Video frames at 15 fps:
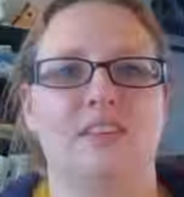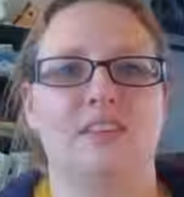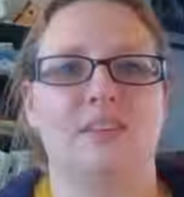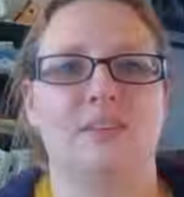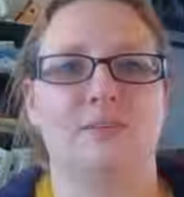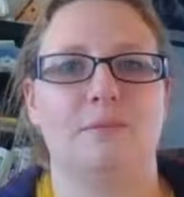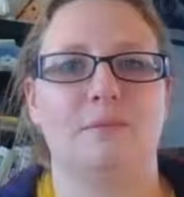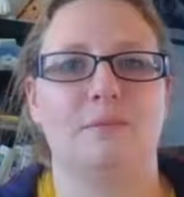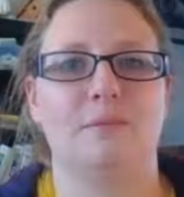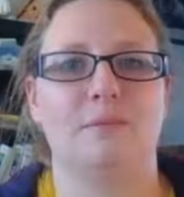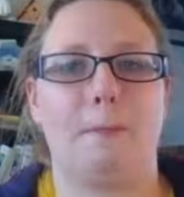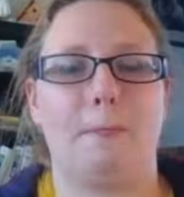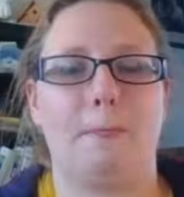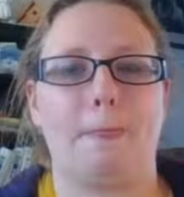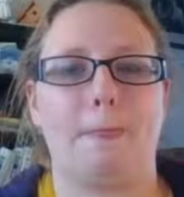going to go
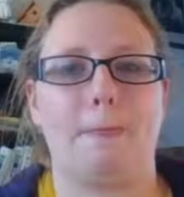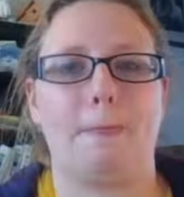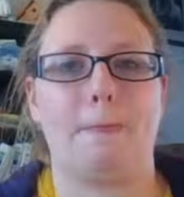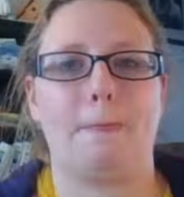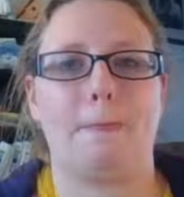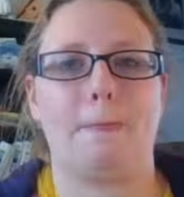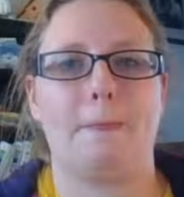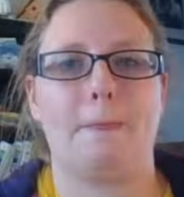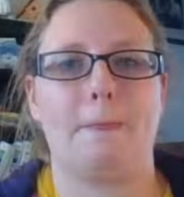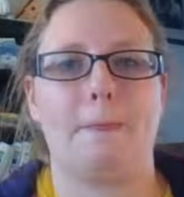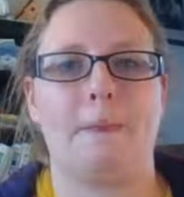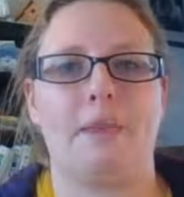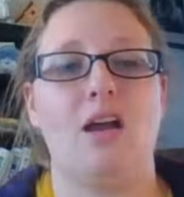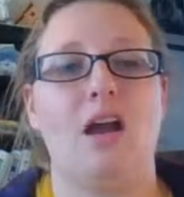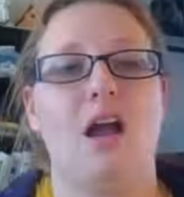with B,
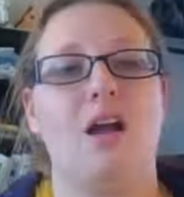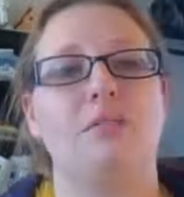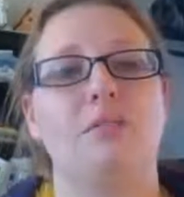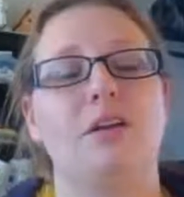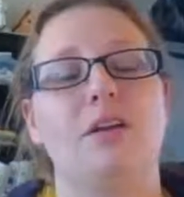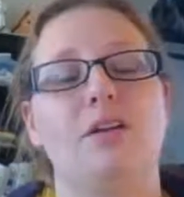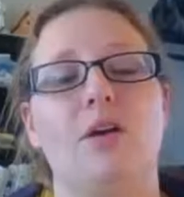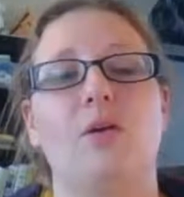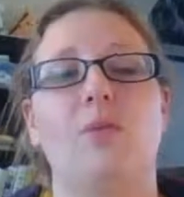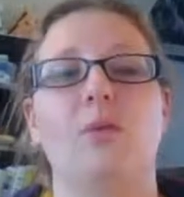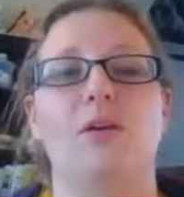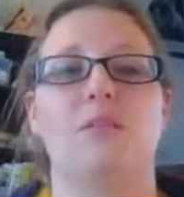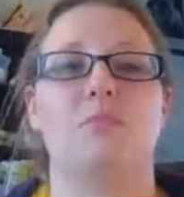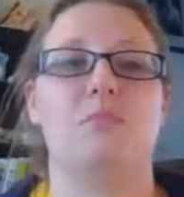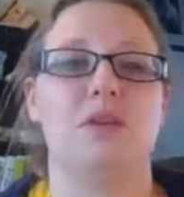the
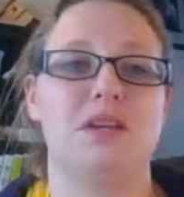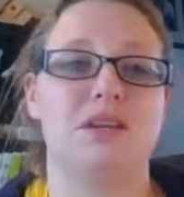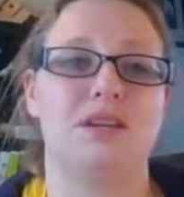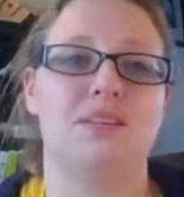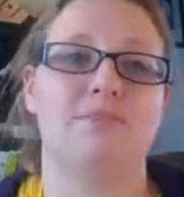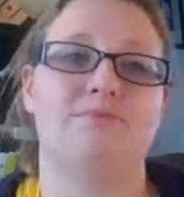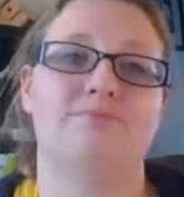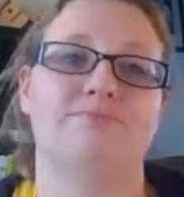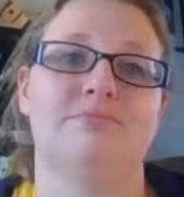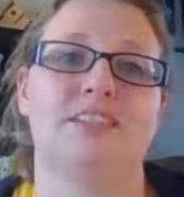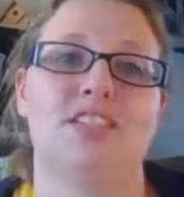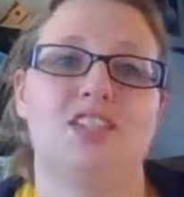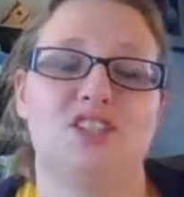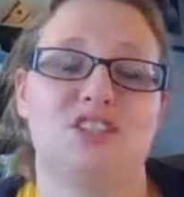distribution of the sample means.